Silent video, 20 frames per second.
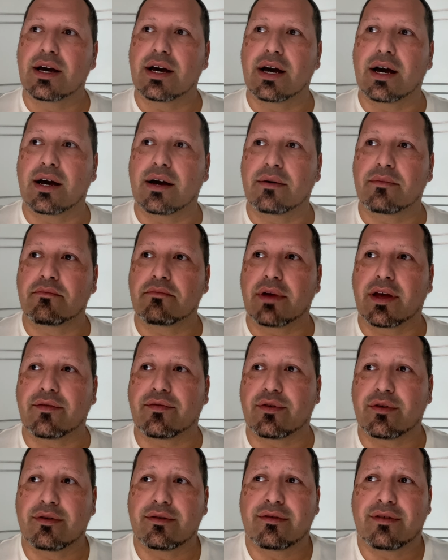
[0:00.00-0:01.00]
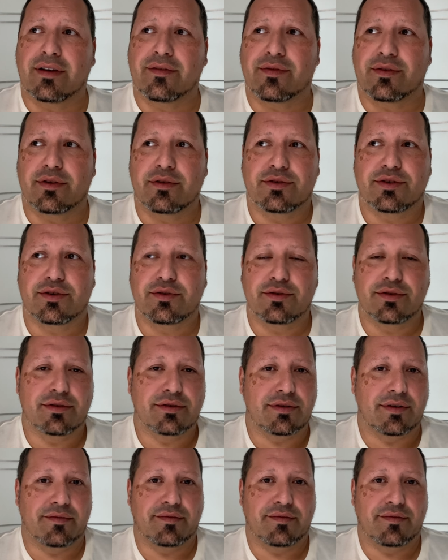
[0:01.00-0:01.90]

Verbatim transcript: Um, if you if you choose,